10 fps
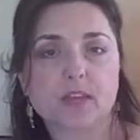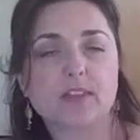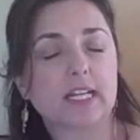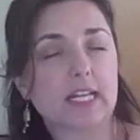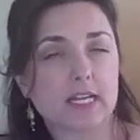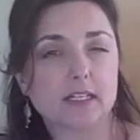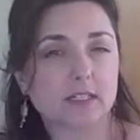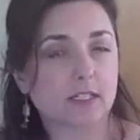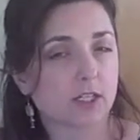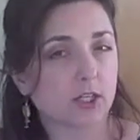that I can't
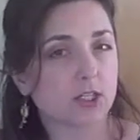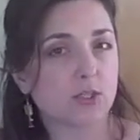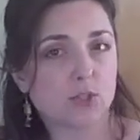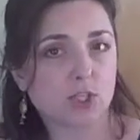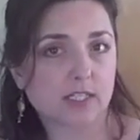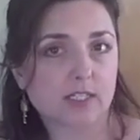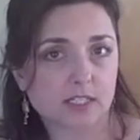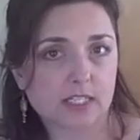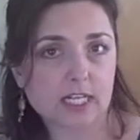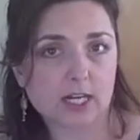necessarily do
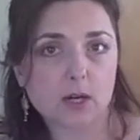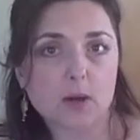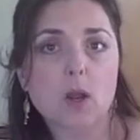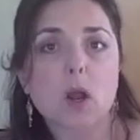justice here,